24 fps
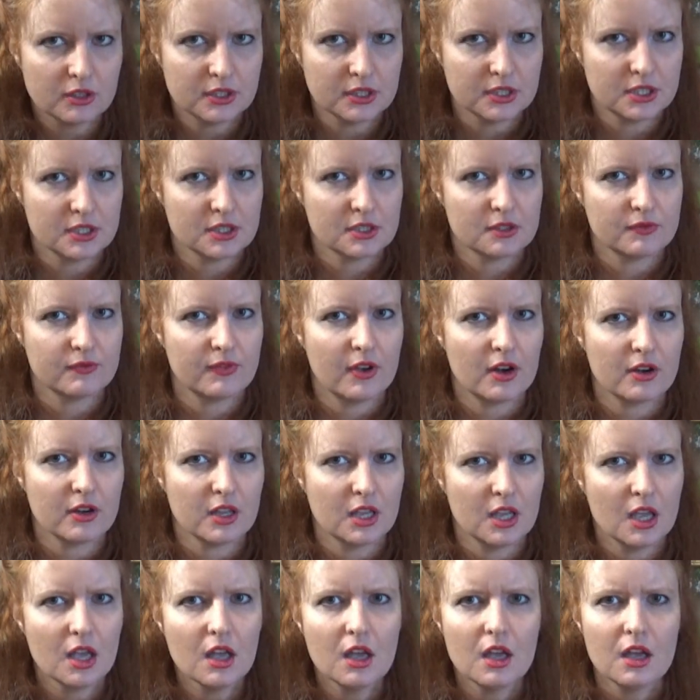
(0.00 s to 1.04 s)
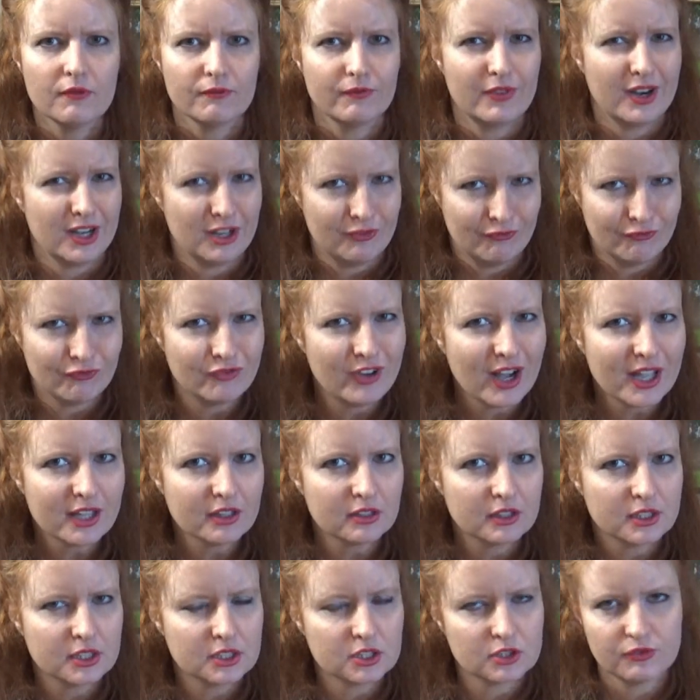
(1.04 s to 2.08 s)
It is very, very
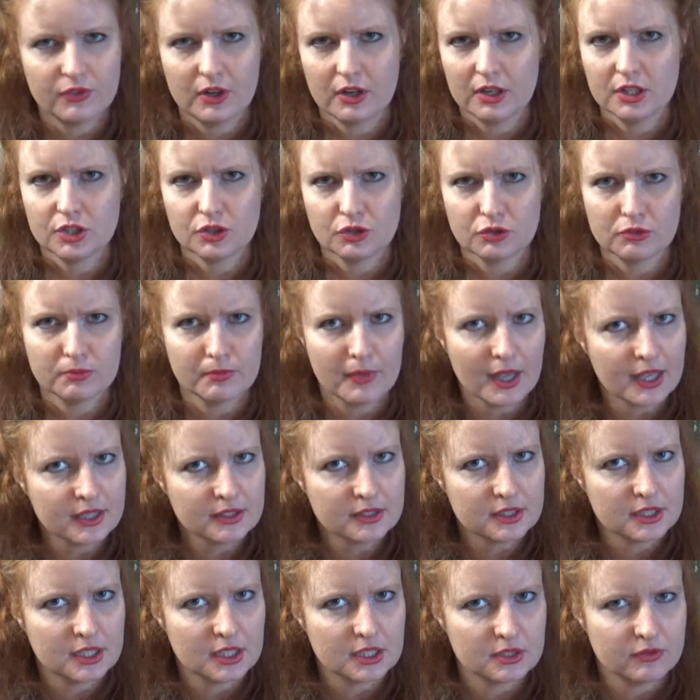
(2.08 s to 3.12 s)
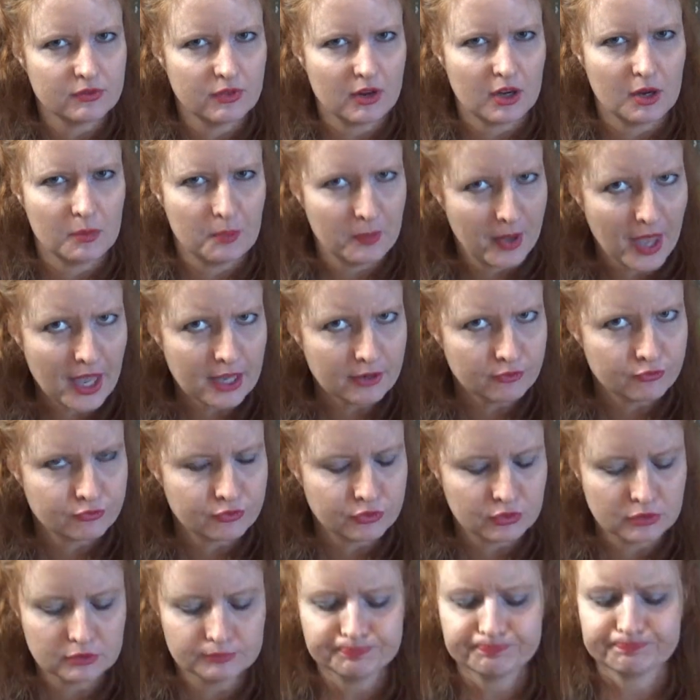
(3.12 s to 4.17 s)
violent, very tormented, very
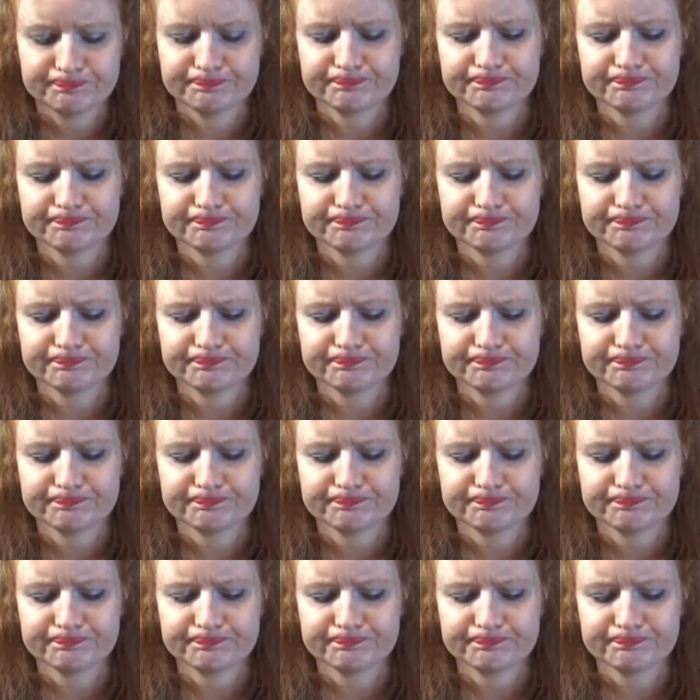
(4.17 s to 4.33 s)
painful.